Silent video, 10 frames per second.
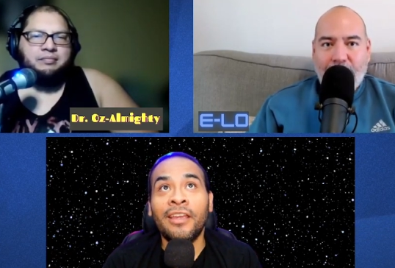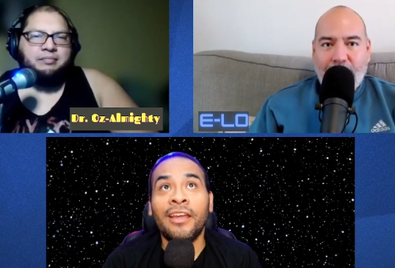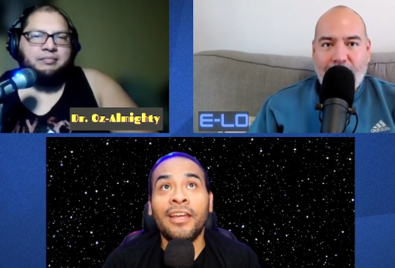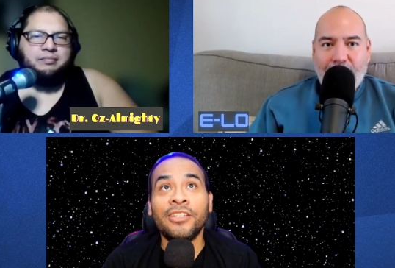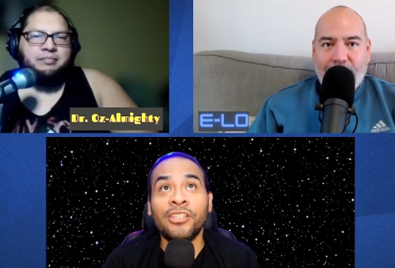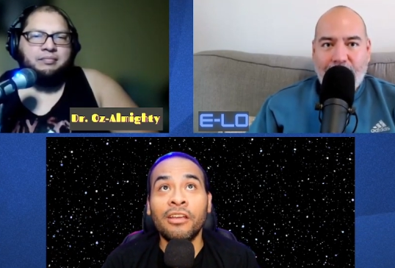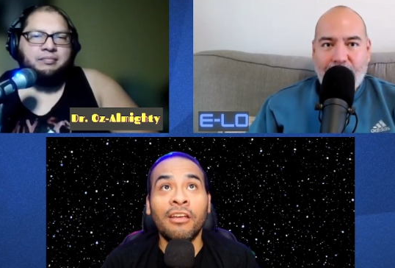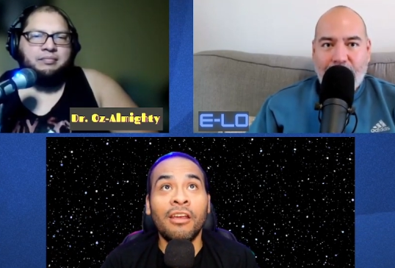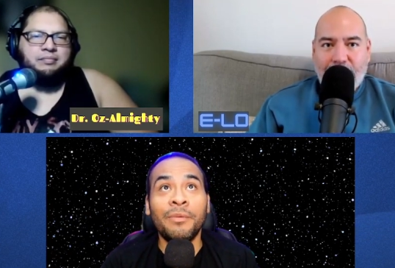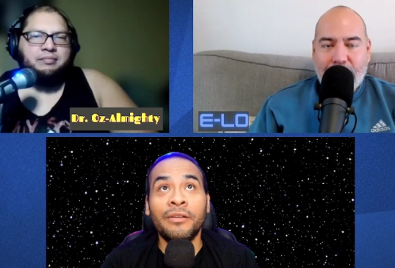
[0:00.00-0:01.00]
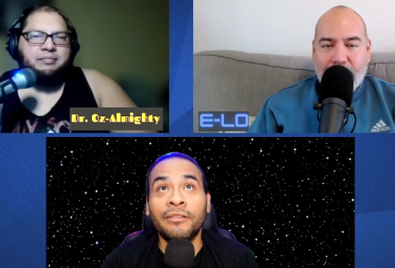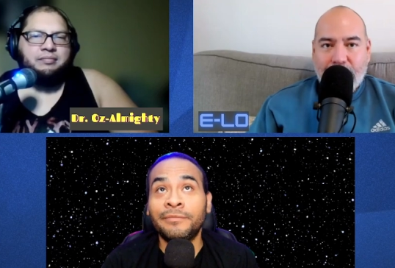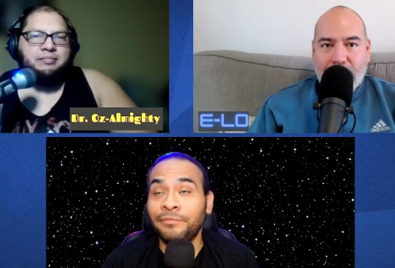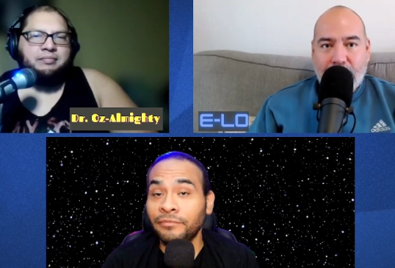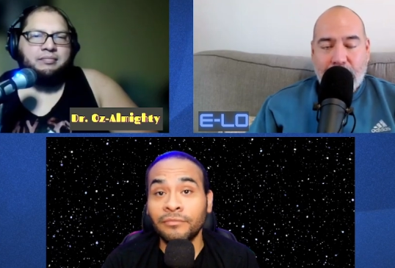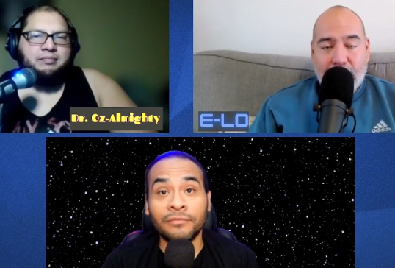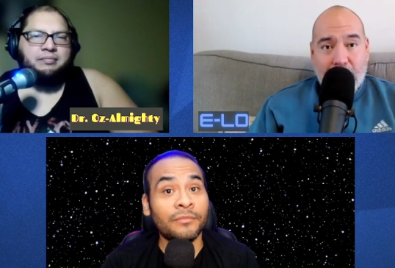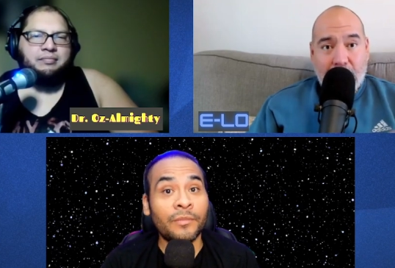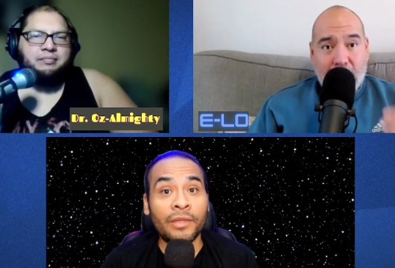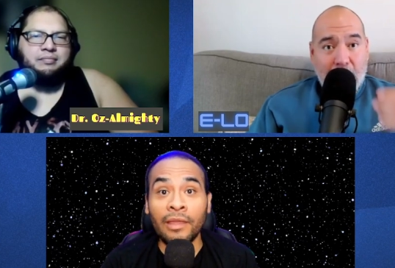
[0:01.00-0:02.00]
Speaker 1: Uh, John Carpenter
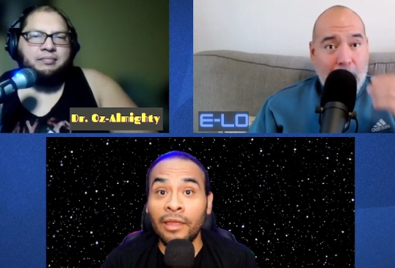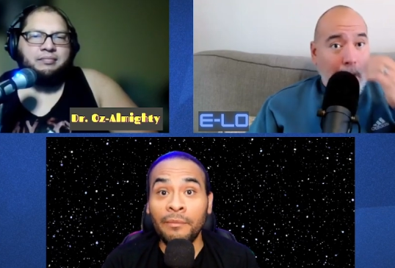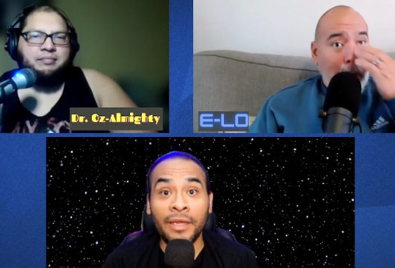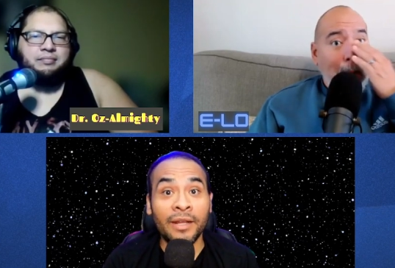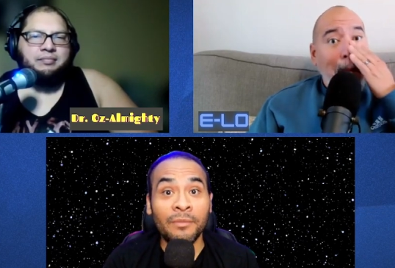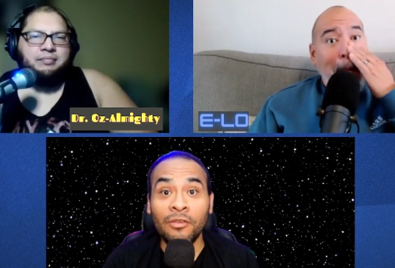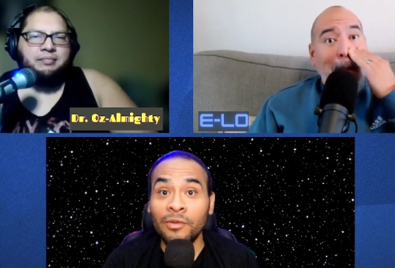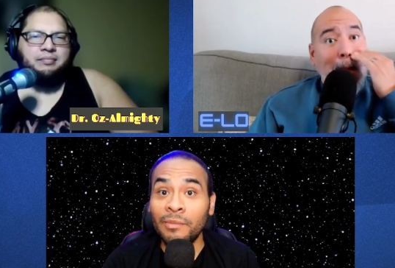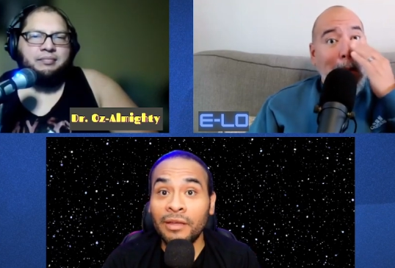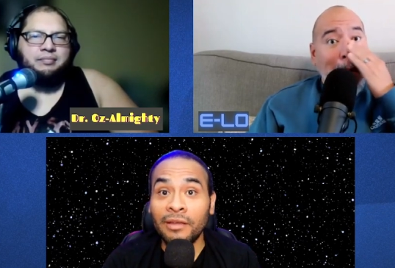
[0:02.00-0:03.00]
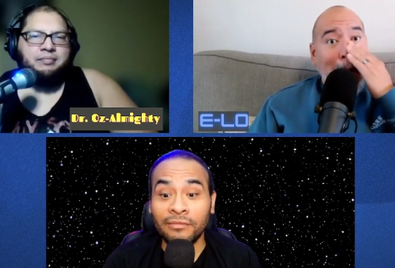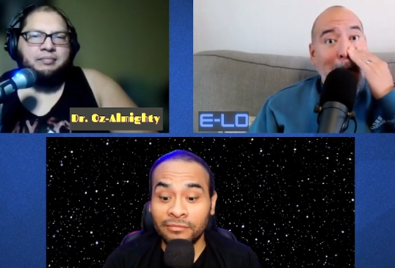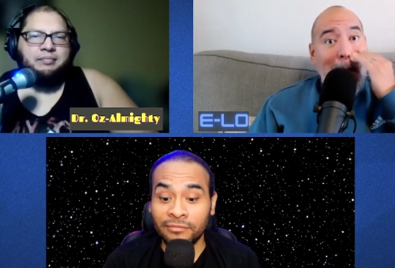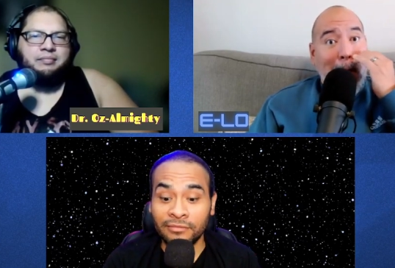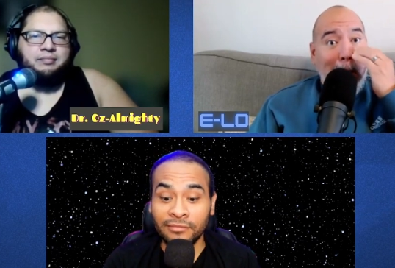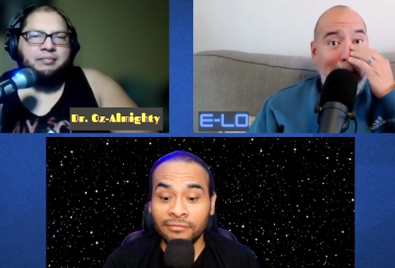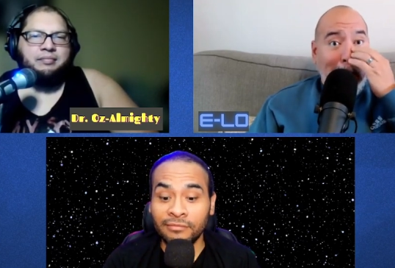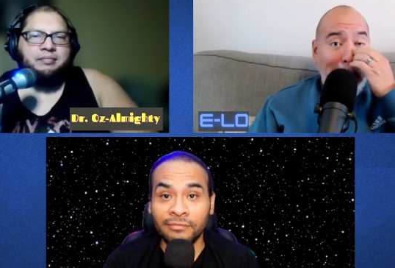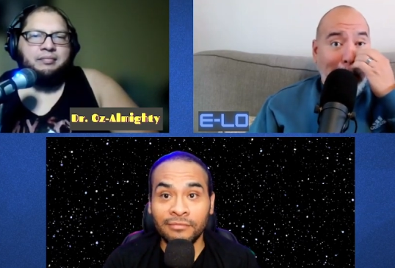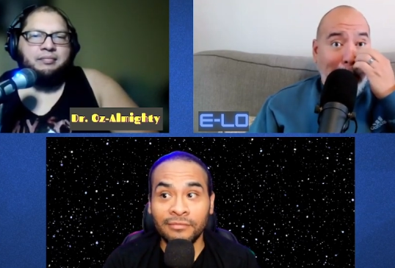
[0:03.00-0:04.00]
made a movie about
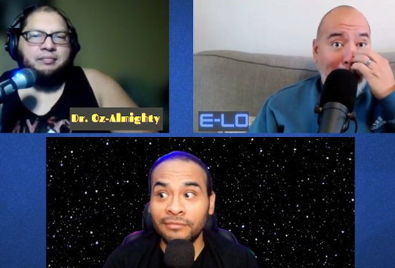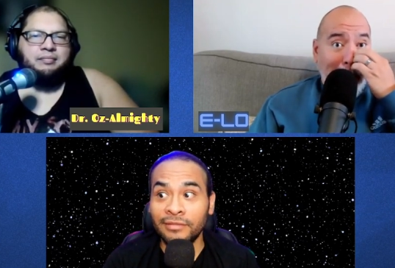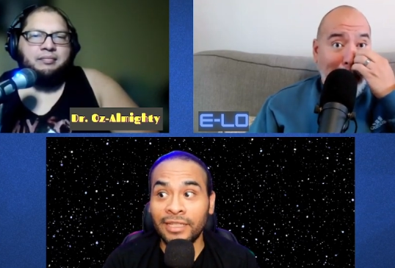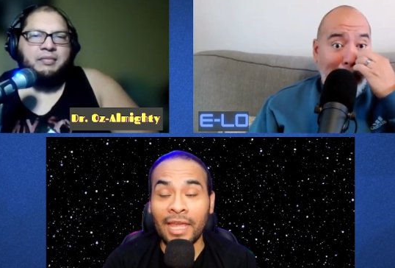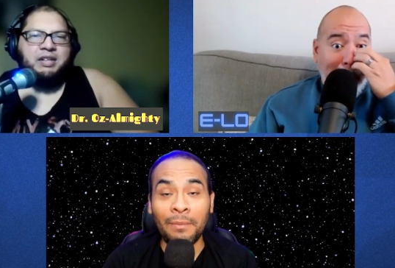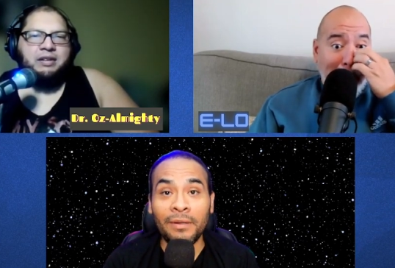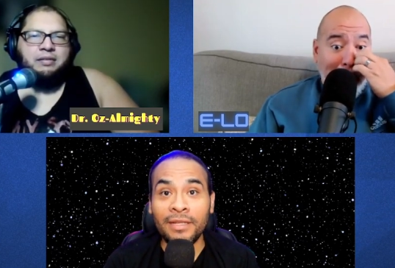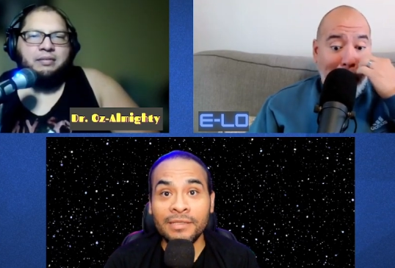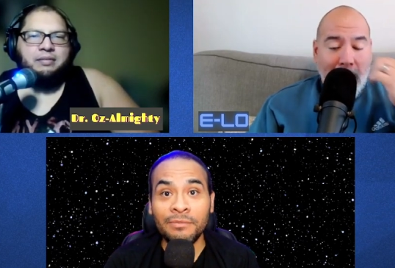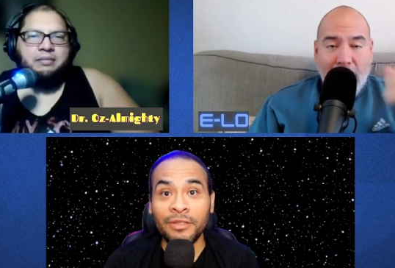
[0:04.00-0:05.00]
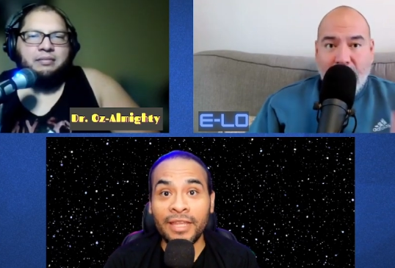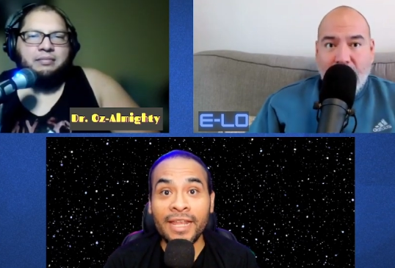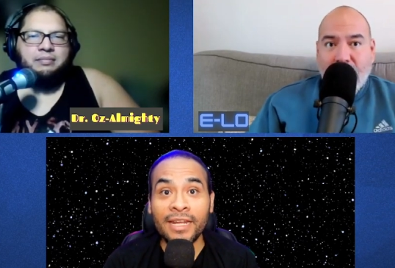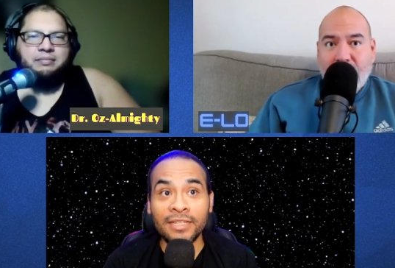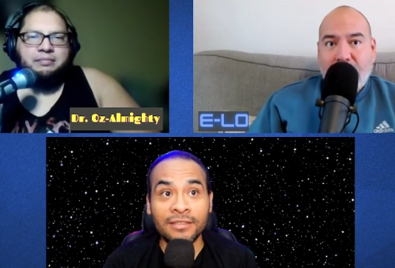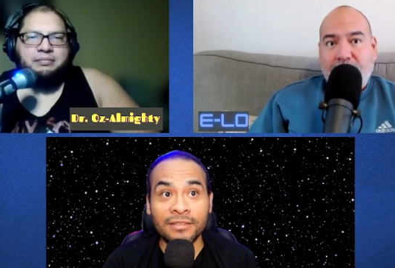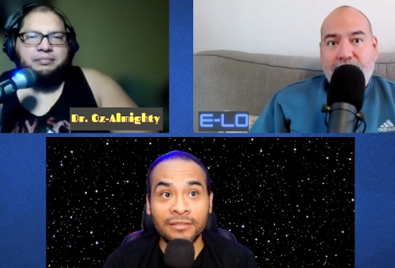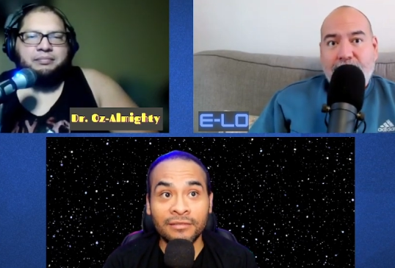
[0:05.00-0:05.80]
capitalism with aliens.